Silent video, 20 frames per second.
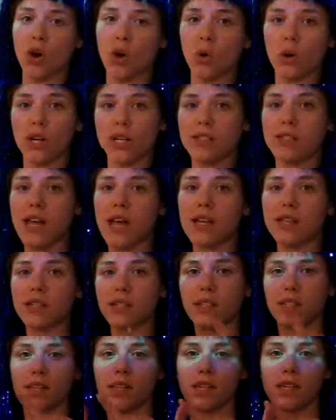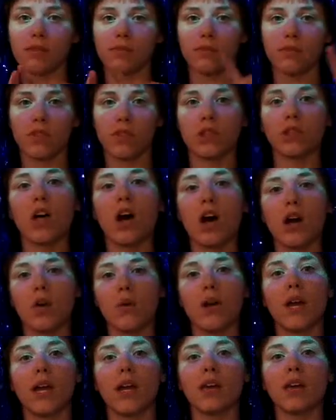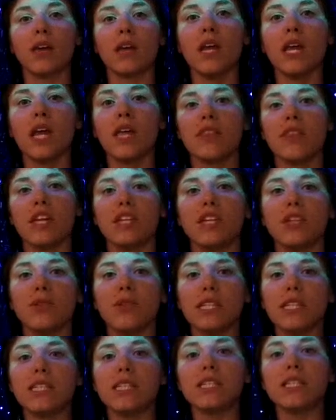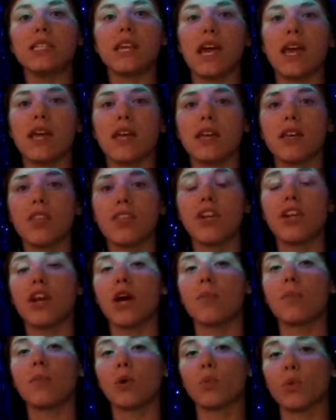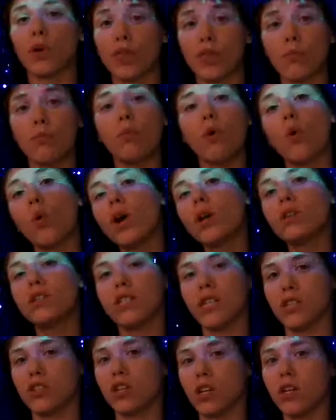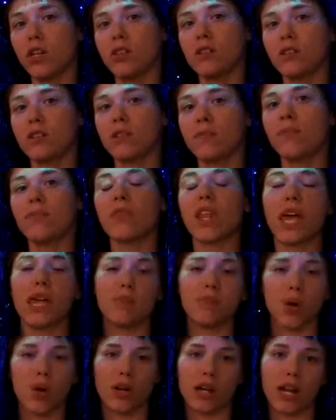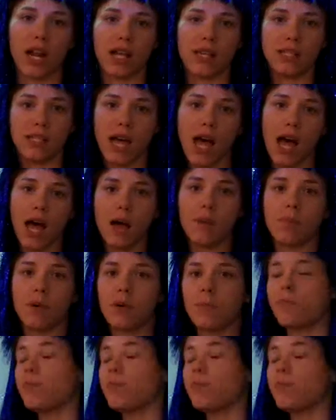horizontally, the long way, then you need to take the number with more digits and put it on top.